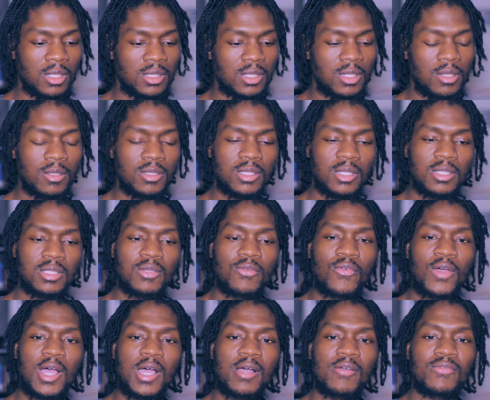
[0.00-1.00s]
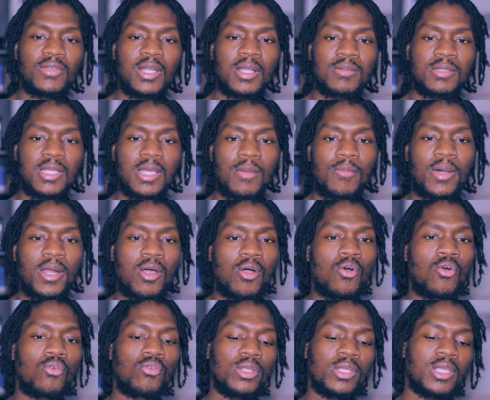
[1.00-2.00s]
to survive. You know what I'm saying? But I
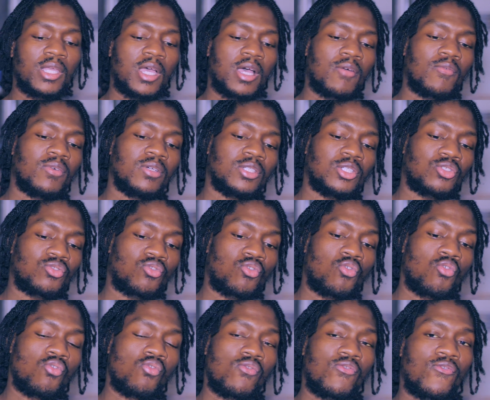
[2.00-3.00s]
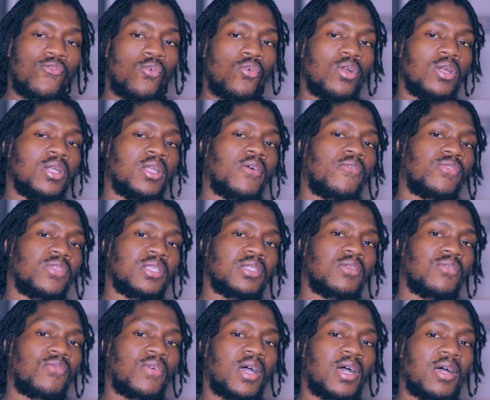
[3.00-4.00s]
only ever strove for enough to
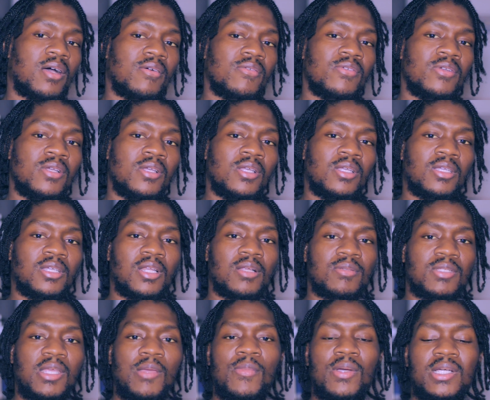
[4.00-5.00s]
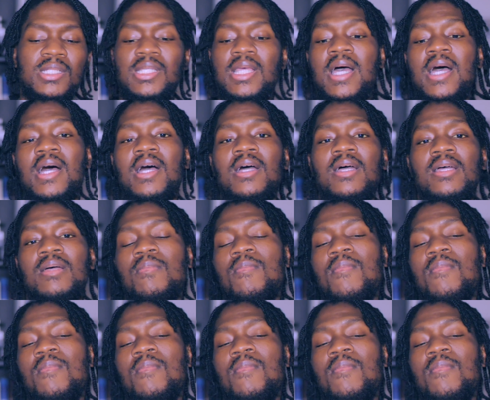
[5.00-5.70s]
survive. You know what I'm saying? Because I